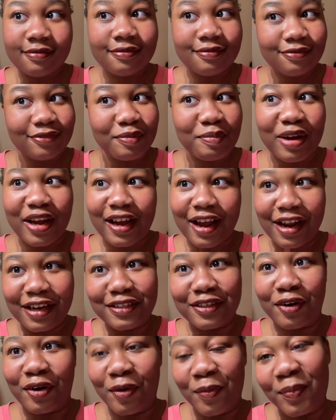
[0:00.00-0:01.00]
when my eyes
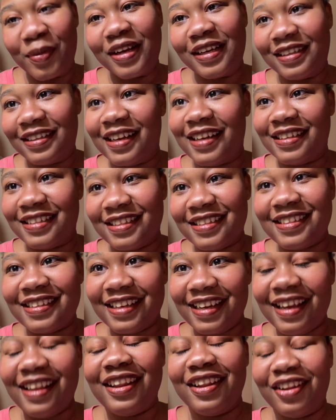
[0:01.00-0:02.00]
are open, it
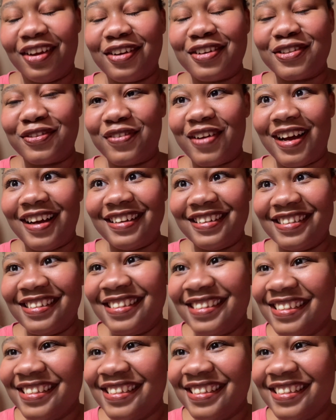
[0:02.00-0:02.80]
looks fine.